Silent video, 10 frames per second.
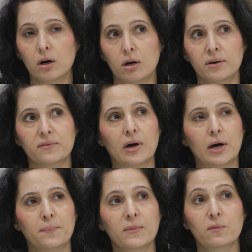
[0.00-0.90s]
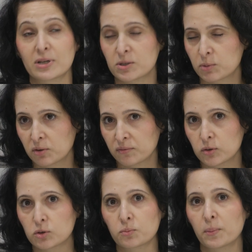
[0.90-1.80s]
of. Resume
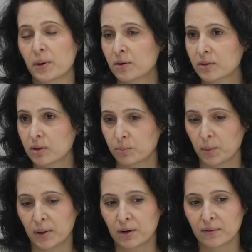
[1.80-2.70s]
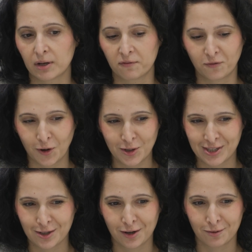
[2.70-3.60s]
reviews, preparing that
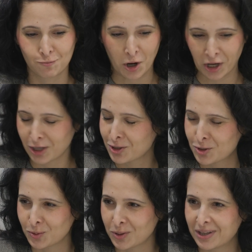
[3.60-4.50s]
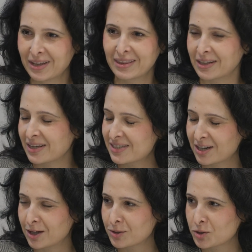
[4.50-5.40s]
first marketing tool that they
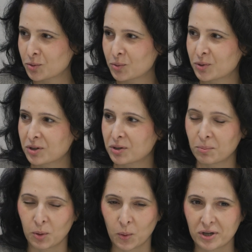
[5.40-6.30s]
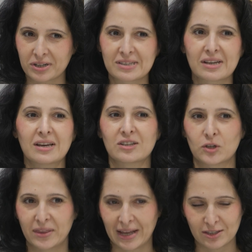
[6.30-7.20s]
send out to the employers.
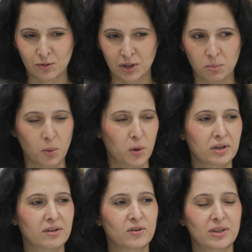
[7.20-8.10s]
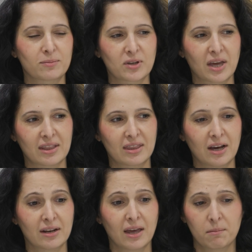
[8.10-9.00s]
So that's really important for them to get it
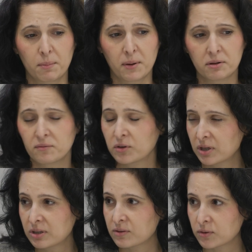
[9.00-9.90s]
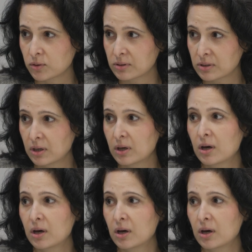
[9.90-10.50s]
done and prepare them for the interviews.